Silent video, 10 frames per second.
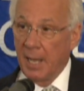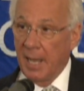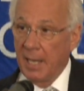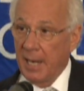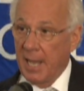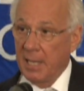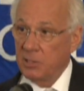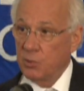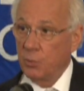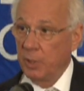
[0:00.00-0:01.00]
And
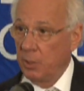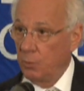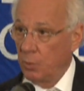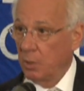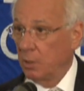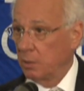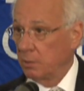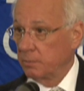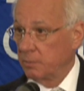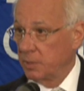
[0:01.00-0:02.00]
as we
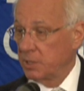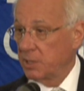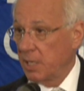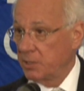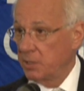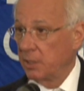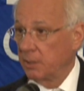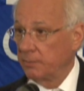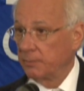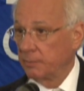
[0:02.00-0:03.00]
were
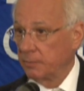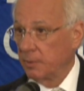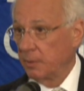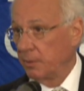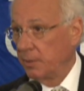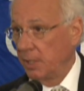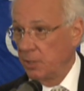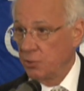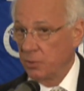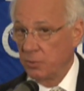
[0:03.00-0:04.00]
discussing the
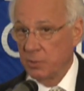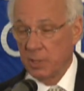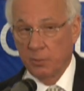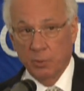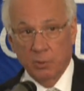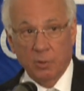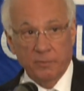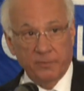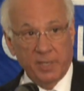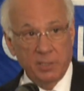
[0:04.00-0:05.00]
issues that we're all
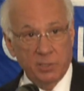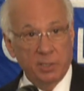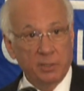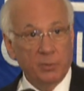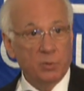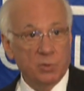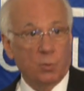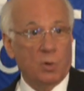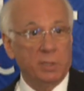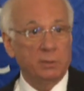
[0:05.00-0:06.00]
facing, there was
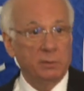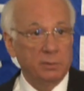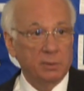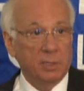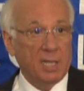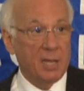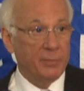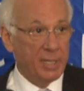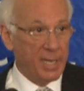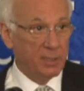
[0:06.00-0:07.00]
one
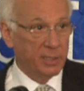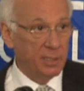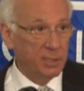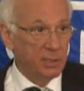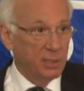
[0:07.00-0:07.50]
commonality